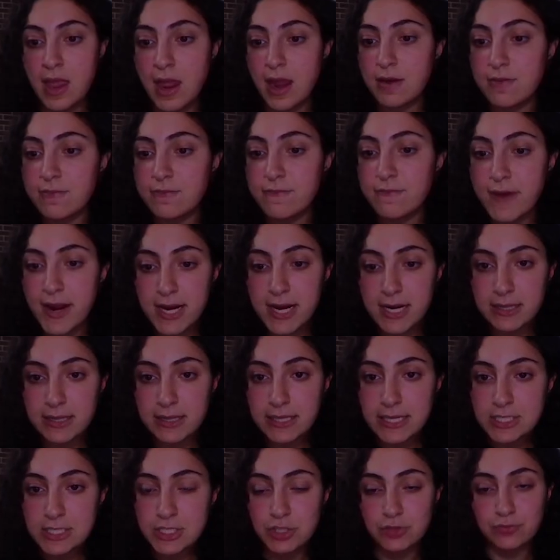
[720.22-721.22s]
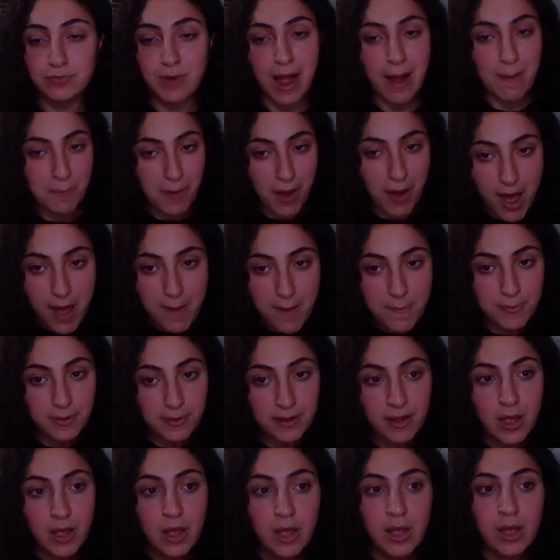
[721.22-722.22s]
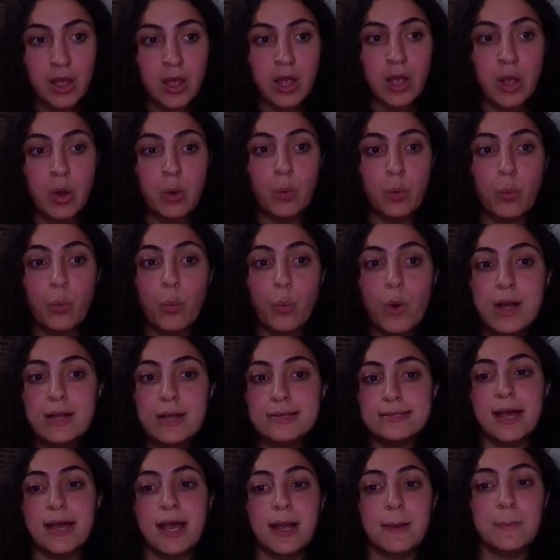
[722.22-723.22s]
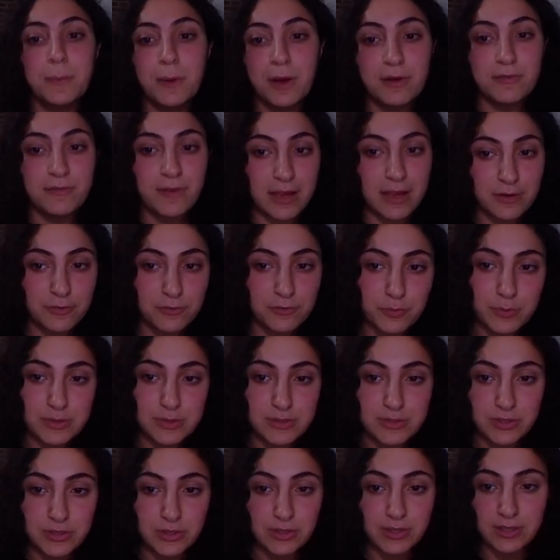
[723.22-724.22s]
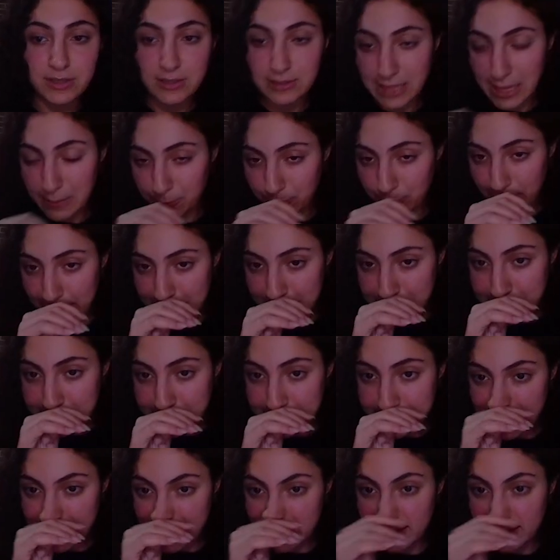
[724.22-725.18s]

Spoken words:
And finally, to wrap up, what type of influencer collaborations can